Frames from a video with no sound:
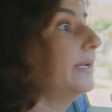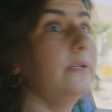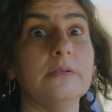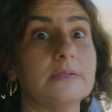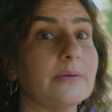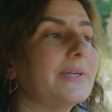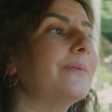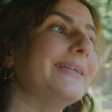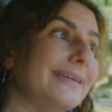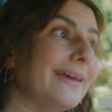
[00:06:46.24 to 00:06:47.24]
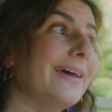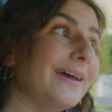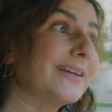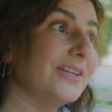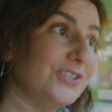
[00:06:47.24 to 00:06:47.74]
to do something? I'm like, yeah,
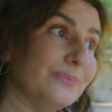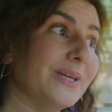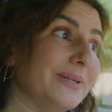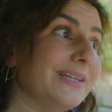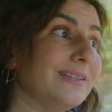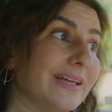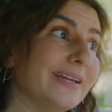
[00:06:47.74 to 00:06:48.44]
could you maybe